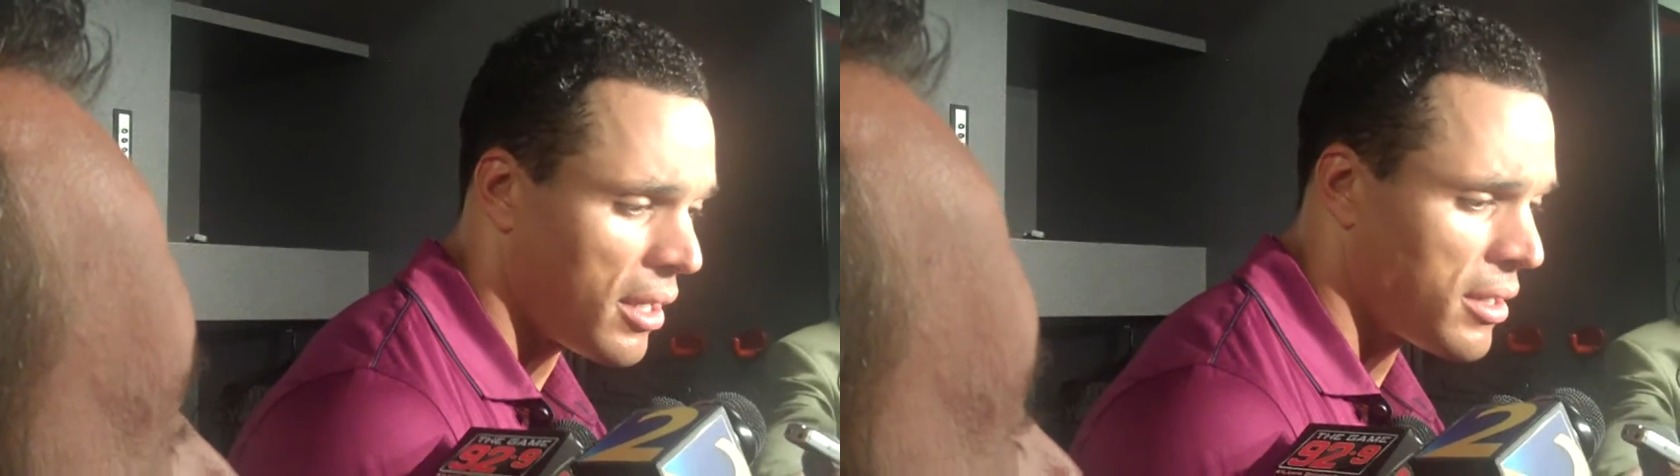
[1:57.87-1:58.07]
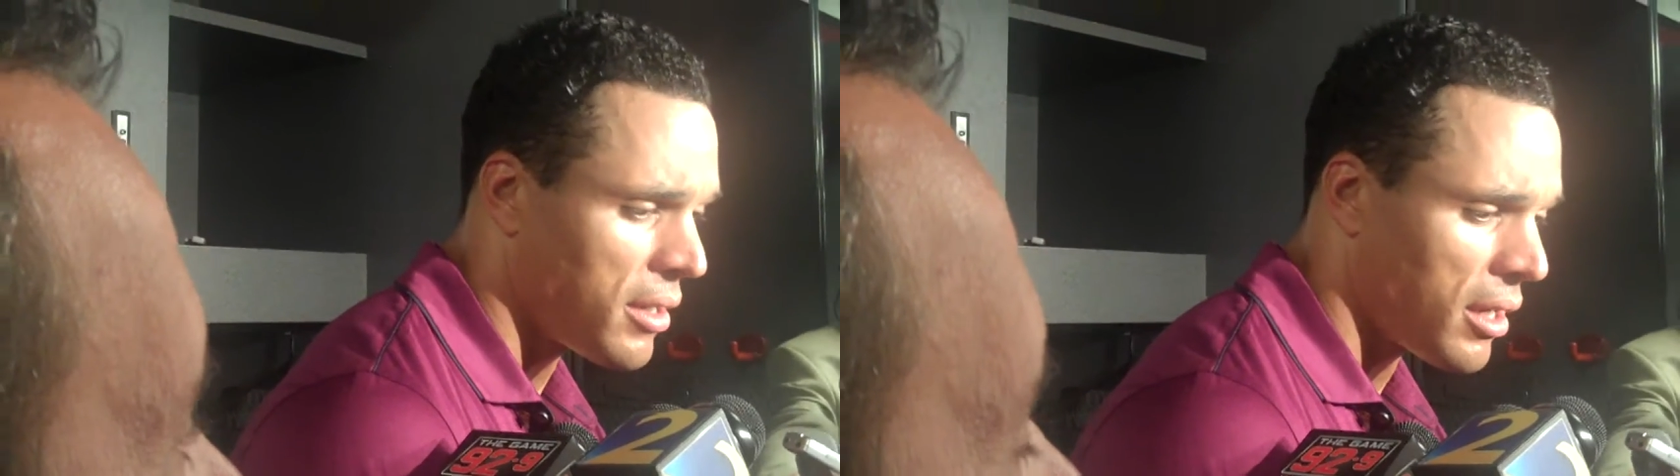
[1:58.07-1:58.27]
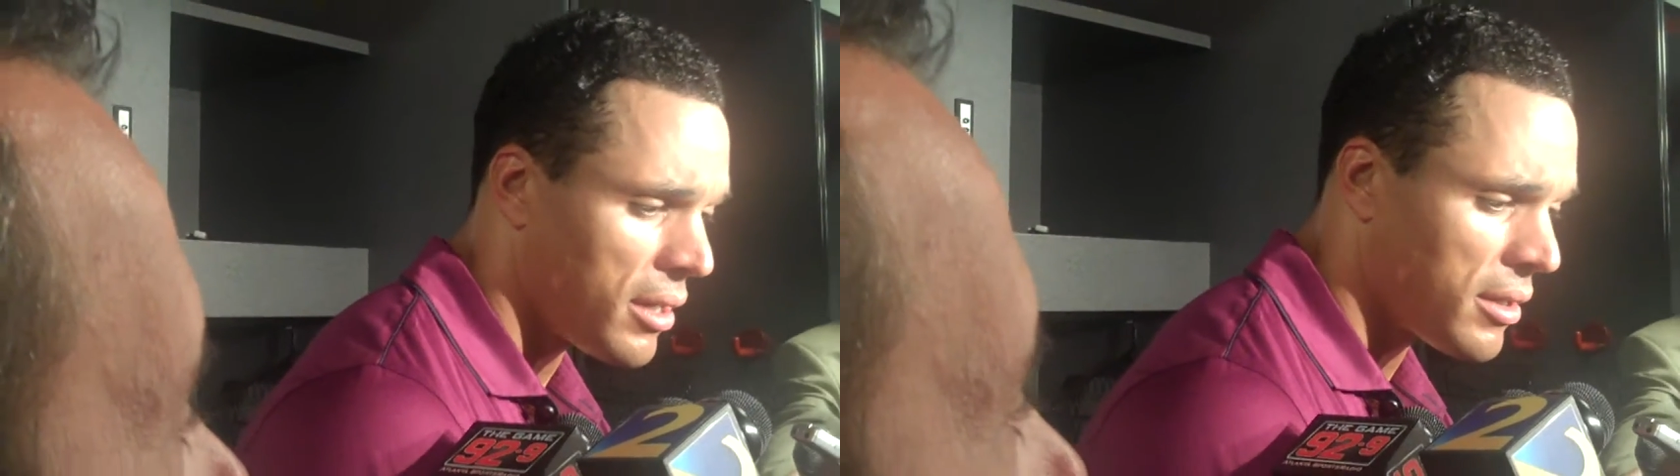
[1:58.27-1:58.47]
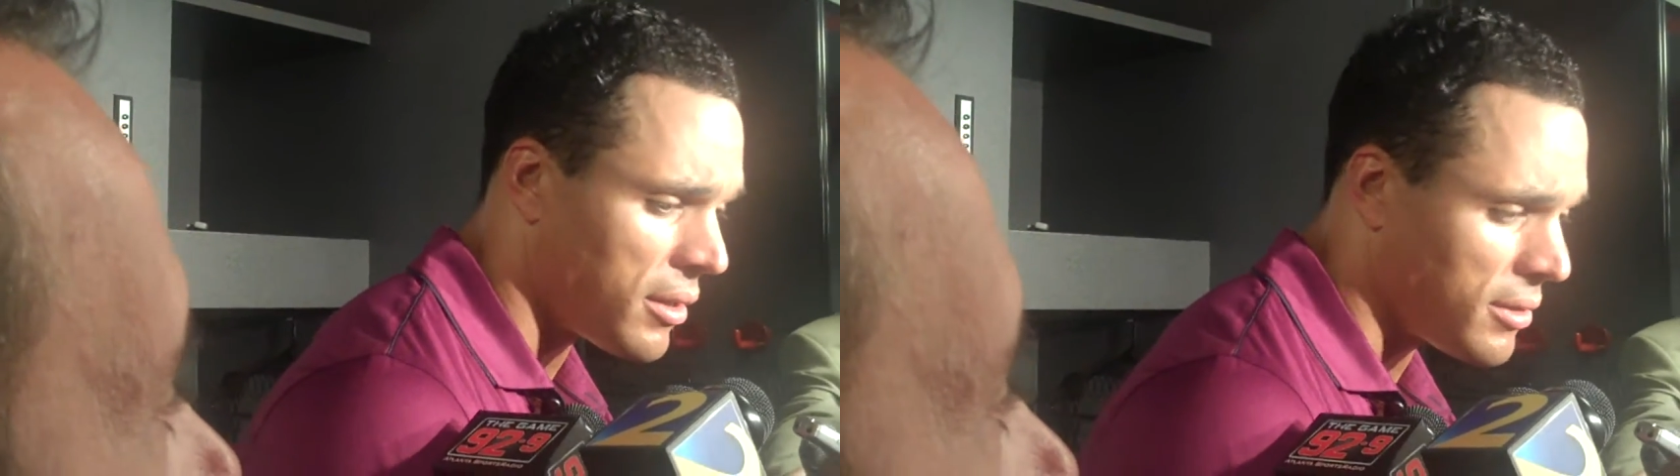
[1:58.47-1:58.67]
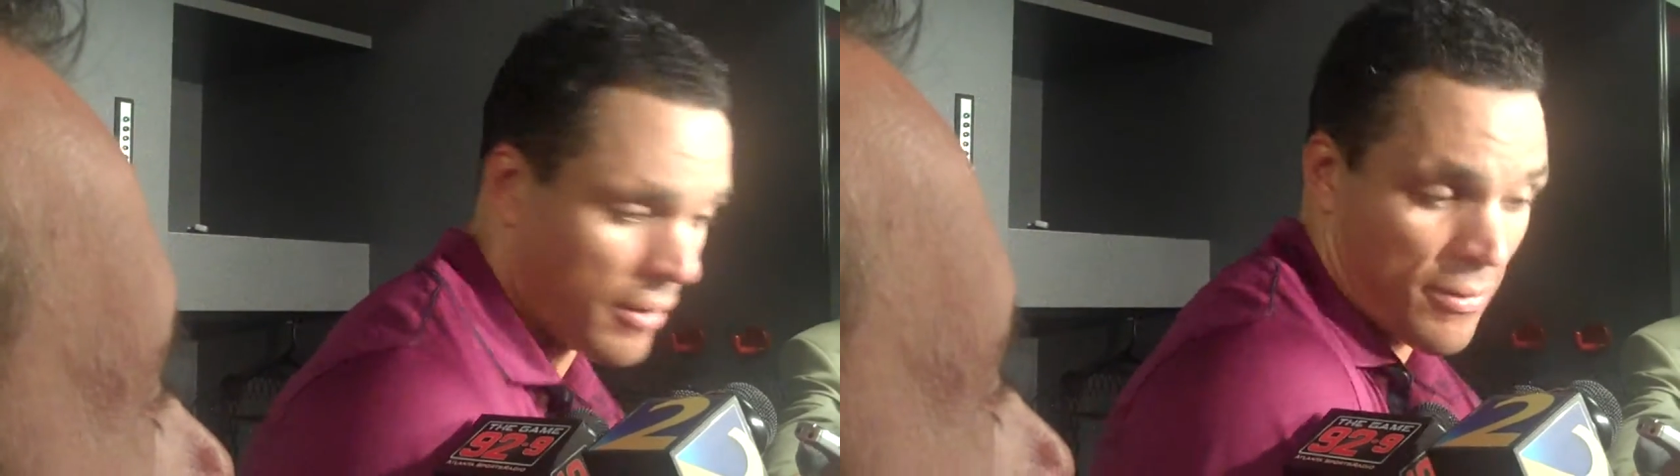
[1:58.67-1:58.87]
And uh,
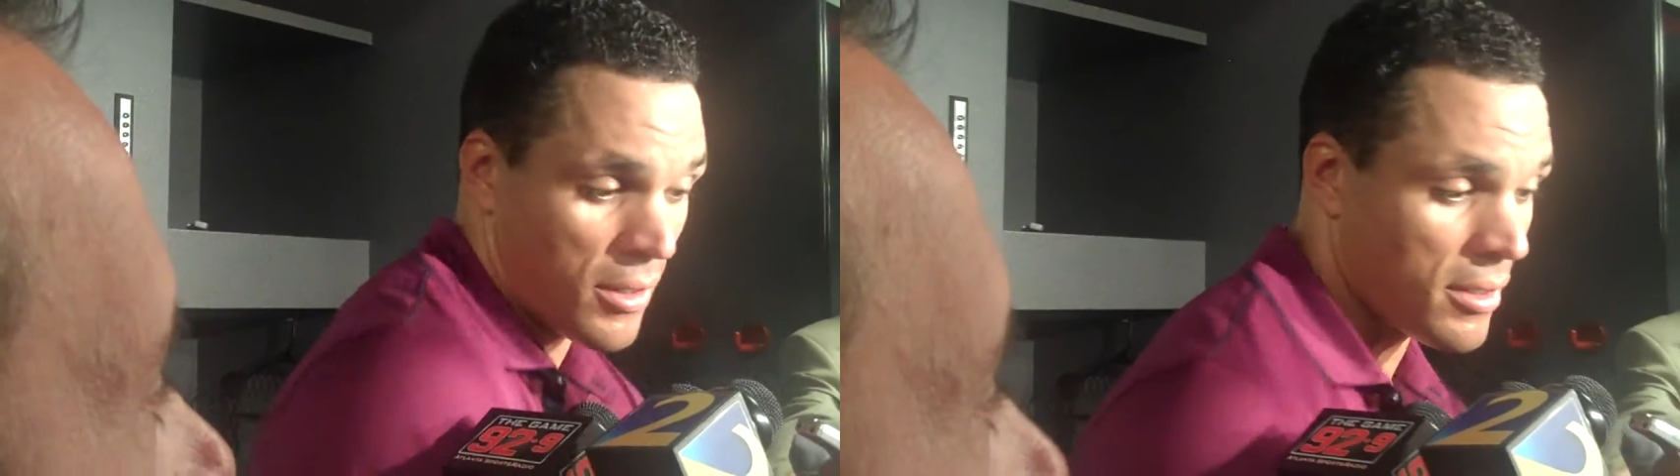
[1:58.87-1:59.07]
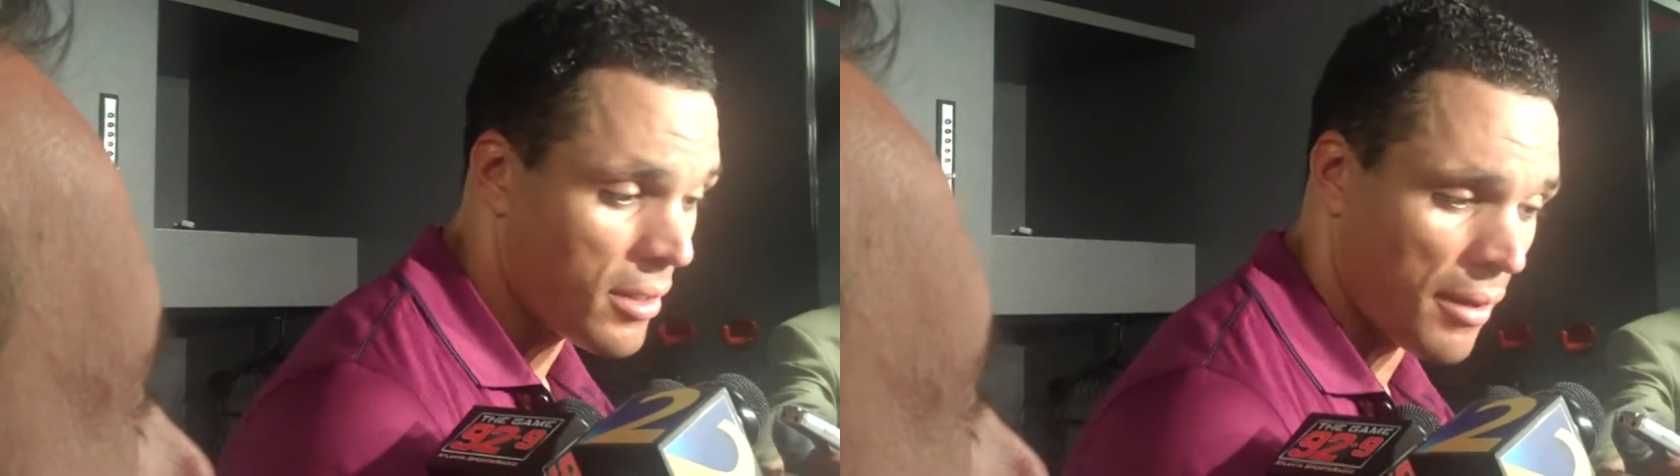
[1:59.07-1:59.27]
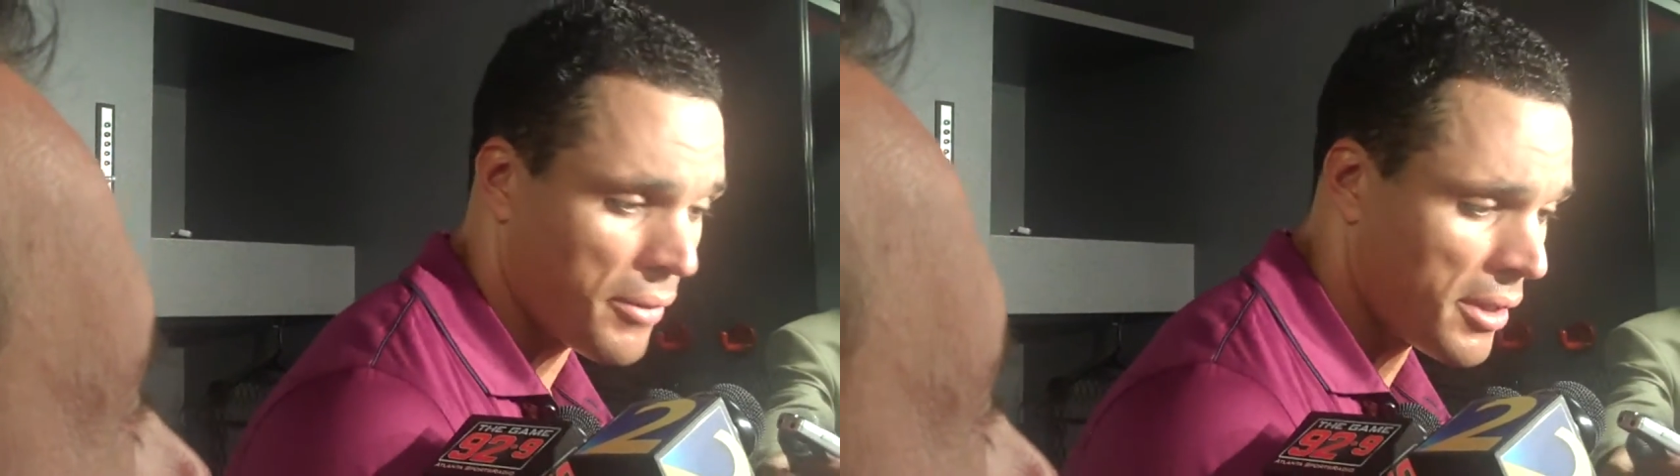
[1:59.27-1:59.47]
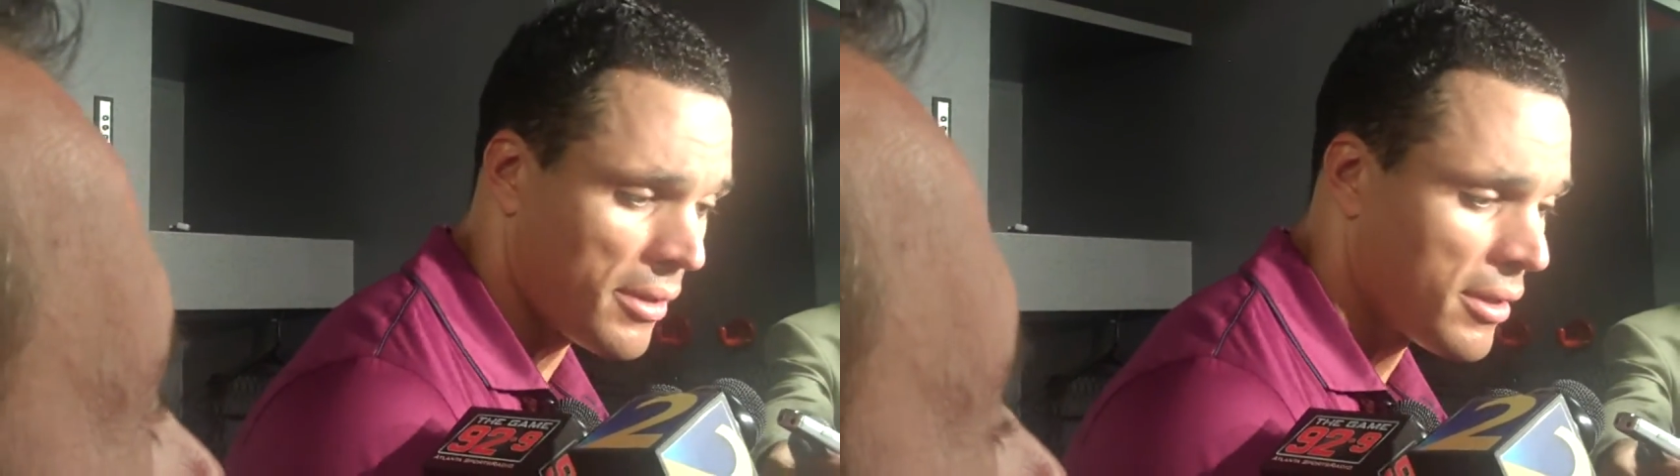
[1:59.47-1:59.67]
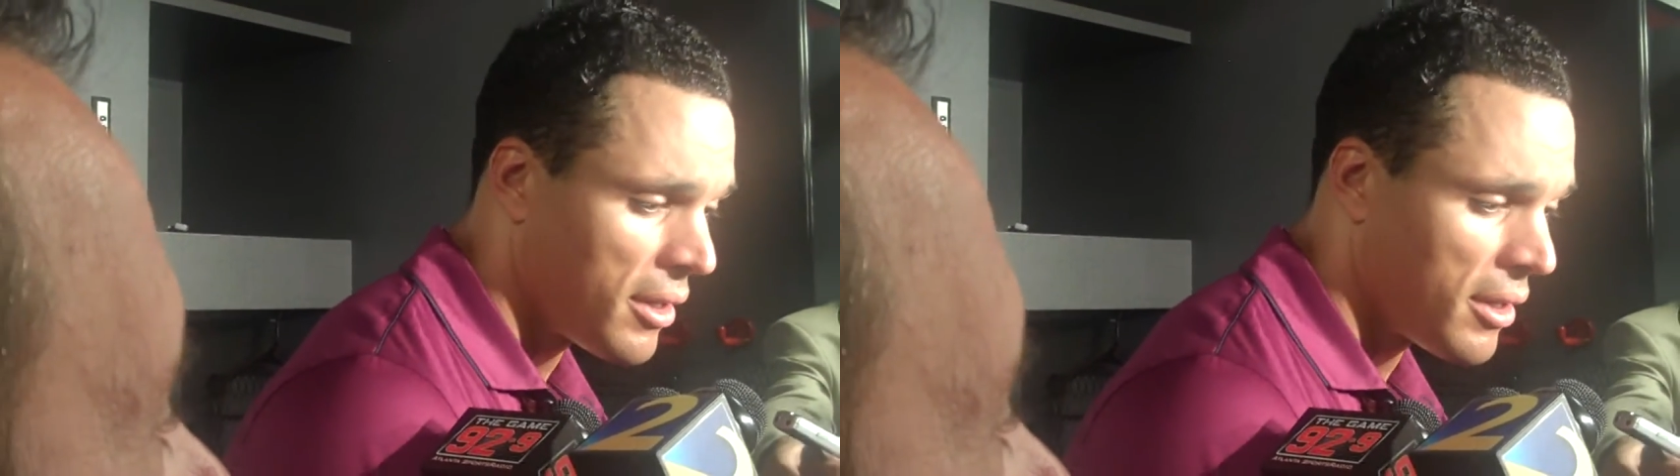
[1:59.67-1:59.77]
you know, it's unfortunate that we,